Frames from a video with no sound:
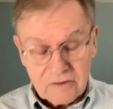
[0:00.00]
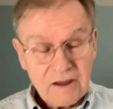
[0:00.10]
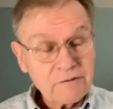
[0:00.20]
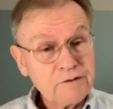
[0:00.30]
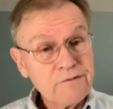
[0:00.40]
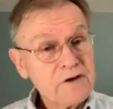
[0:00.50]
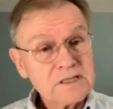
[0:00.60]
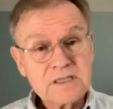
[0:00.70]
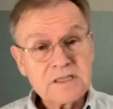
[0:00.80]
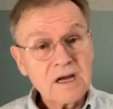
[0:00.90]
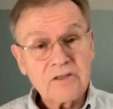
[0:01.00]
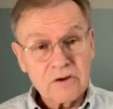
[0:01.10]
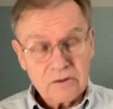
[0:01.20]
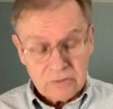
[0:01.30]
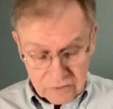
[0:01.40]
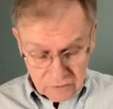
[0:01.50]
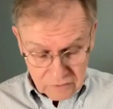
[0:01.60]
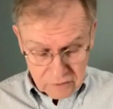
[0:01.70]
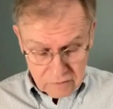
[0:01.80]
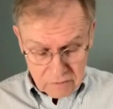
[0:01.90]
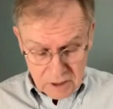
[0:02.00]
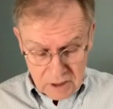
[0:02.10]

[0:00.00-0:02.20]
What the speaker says: have a fixed ethical system